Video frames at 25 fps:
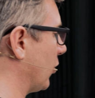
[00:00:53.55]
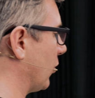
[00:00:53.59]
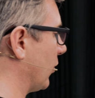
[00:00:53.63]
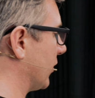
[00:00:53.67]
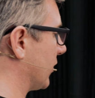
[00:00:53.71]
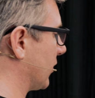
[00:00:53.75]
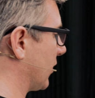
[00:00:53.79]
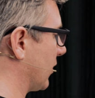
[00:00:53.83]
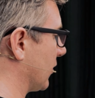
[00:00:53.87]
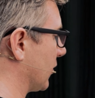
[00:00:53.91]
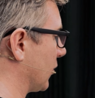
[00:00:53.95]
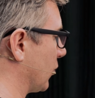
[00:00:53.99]
row,
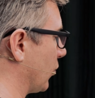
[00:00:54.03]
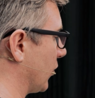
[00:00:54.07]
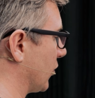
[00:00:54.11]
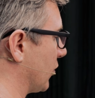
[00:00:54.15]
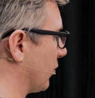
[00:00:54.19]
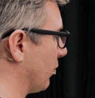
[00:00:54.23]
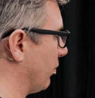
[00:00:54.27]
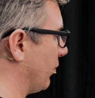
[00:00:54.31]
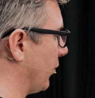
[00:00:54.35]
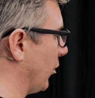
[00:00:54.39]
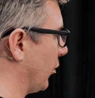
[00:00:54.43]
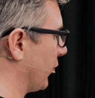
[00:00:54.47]
it's going to
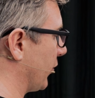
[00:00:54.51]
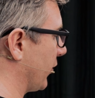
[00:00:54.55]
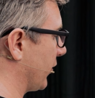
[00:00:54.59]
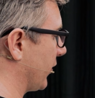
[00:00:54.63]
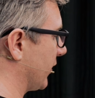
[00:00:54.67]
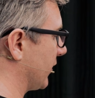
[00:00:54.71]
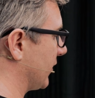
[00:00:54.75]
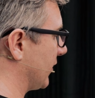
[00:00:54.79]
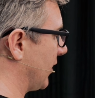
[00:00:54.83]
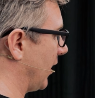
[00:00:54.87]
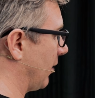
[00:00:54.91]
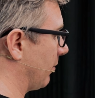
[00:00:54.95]
switch both at
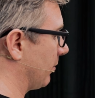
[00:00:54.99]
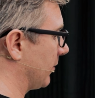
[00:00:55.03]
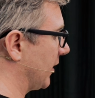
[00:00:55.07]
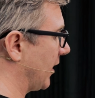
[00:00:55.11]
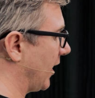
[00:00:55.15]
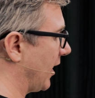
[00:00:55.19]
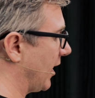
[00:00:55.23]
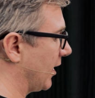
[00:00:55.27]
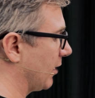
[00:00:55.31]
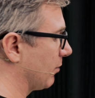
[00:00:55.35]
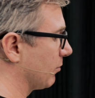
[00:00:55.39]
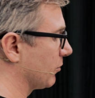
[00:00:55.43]
the same
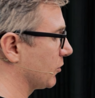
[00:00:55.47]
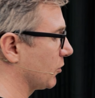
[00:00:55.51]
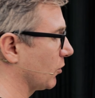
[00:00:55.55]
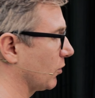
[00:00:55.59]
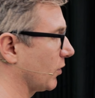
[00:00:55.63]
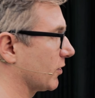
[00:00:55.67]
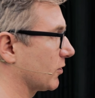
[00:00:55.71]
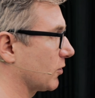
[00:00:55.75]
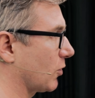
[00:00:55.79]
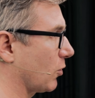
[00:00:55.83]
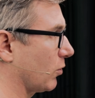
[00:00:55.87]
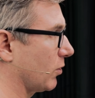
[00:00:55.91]
time. So
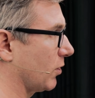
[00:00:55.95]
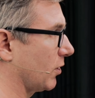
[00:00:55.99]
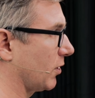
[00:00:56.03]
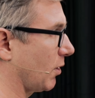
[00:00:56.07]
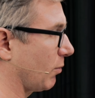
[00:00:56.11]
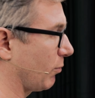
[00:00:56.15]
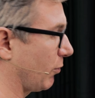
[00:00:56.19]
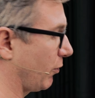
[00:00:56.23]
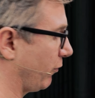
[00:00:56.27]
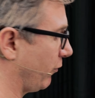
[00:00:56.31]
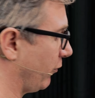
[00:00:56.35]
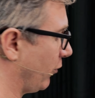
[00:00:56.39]
let's go to
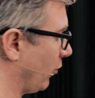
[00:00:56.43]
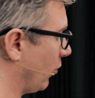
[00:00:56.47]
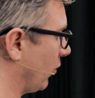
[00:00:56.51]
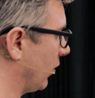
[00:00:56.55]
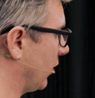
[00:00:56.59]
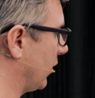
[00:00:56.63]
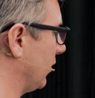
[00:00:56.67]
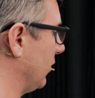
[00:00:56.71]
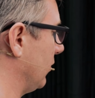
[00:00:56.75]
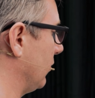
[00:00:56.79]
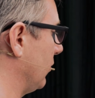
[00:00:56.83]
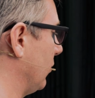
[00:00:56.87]
number
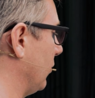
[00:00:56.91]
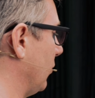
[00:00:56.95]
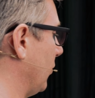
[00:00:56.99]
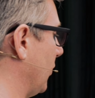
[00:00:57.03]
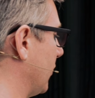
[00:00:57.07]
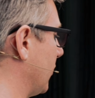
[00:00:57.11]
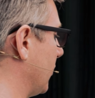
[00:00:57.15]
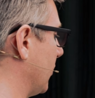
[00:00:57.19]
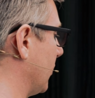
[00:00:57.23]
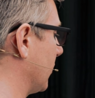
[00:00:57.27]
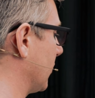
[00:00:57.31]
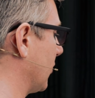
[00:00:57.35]
4,
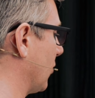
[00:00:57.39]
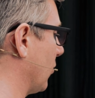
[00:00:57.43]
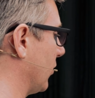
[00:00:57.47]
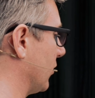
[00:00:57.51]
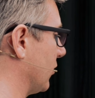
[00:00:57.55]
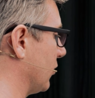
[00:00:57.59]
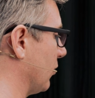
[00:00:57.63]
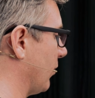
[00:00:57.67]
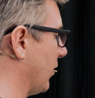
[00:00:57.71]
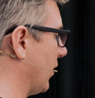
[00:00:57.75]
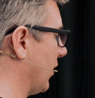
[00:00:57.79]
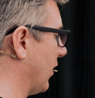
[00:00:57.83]
which is
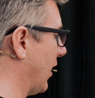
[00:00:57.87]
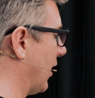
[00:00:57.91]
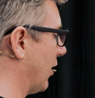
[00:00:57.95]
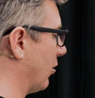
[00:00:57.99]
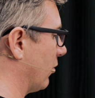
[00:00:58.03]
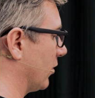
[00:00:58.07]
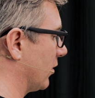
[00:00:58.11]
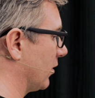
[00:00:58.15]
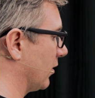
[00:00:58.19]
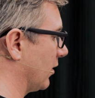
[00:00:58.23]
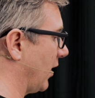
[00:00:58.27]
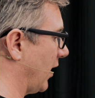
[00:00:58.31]
going to be
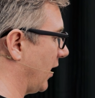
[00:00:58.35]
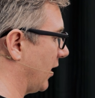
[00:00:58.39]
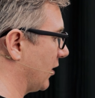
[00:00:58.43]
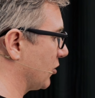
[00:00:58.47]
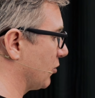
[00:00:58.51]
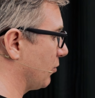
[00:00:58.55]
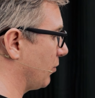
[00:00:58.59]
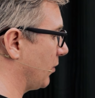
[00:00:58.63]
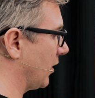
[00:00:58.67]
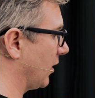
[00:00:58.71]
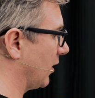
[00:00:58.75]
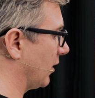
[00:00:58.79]
our
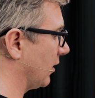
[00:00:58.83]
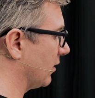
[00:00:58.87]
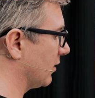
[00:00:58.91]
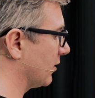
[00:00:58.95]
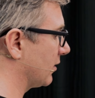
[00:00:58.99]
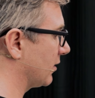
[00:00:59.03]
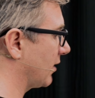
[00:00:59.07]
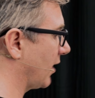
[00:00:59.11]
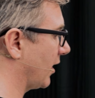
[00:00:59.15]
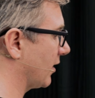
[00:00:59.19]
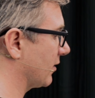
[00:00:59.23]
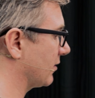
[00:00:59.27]

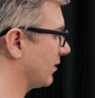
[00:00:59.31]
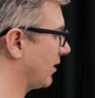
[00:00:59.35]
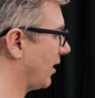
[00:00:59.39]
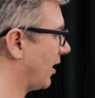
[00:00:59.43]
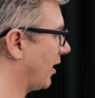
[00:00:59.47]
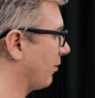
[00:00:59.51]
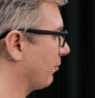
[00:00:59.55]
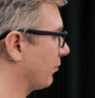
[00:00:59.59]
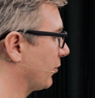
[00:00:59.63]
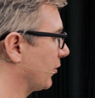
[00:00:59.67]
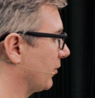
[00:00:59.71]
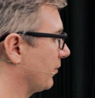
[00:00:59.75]
HP
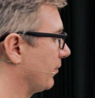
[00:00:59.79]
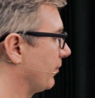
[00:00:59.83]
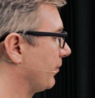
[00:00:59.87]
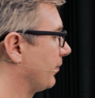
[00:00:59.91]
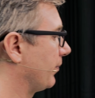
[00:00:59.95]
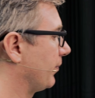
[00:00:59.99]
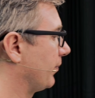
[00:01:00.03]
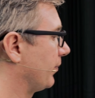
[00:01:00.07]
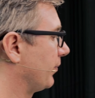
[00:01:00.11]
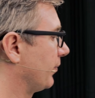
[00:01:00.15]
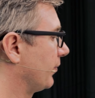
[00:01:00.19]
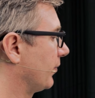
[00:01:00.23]
desktop.
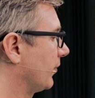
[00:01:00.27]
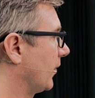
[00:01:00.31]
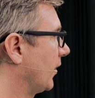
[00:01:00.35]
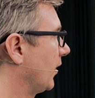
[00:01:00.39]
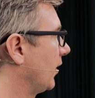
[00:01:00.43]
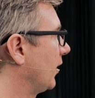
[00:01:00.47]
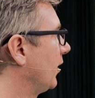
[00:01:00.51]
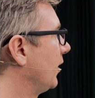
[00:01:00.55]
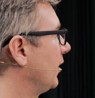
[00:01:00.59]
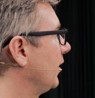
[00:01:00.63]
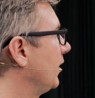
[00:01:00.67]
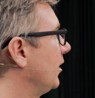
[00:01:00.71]

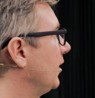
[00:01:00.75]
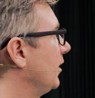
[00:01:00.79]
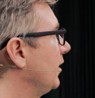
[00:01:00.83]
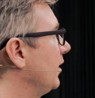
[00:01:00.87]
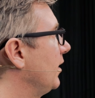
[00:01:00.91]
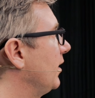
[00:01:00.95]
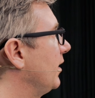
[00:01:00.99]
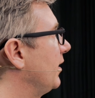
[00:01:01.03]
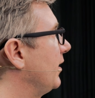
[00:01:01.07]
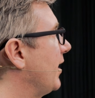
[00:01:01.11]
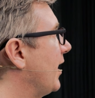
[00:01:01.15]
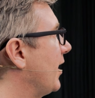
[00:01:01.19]

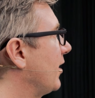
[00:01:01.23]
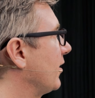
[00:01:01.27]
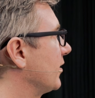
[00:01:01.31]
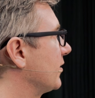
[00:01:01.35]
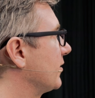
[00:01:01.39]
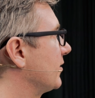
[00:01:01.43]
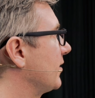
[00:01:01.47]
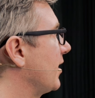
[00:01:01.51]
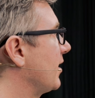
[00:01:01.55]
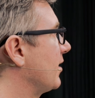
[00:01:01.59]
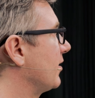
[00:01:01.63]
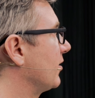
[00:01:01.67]
Now
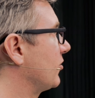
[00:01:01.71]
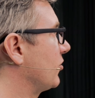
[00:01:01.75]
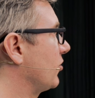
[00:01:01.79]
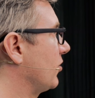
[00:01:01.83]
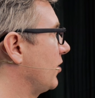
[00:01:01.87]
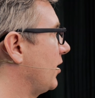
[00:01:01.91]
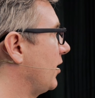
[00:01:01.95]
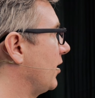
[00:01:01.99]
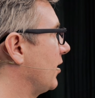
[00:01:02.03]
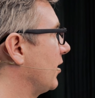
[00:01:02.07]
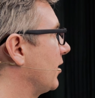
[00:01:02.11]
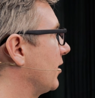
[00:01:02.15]
let's say that
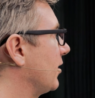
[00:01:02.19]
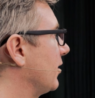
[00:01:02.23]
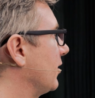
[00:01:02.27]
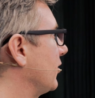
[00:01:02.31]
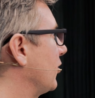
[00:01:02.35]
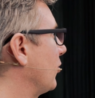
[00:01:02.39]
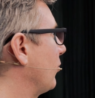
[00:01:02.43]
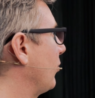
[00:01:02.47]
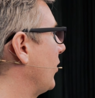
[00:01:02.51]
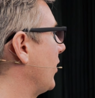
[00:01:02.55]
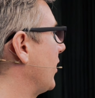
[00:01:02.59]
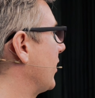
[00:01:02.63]
you're here
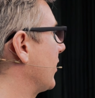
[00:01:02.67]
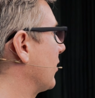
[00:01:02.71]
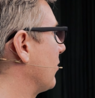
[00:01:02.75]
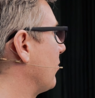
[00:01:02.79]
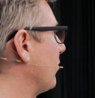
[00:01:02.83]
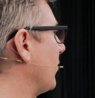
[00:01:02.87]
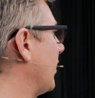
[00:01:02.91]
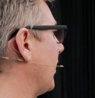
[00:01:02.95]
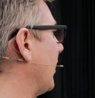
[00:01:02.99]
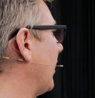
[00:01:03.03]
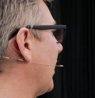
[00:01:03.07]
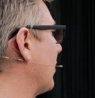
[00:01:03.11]
and you're playing a
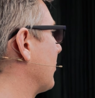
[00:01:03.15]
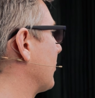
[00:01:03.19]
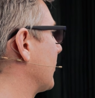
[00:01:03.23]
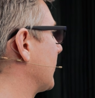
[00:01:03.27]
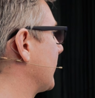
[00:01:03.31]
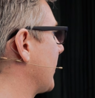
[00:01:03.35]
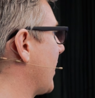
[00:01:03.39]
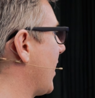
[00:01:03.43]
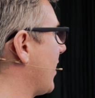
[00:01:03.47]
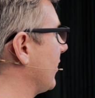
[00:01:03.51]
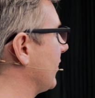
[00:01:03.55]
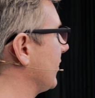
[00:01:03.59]
mean game of
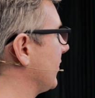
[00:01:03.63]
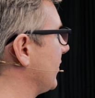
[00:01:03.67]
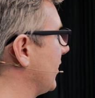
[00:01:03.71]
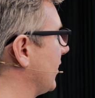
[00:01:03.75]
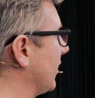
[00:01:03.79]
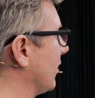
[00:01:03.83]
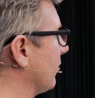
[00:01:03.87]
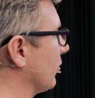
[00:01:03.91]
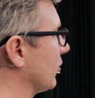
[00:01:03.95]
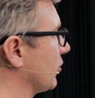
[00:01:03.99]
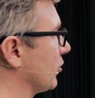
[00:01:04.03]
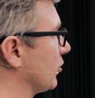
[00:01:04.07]
solitaire,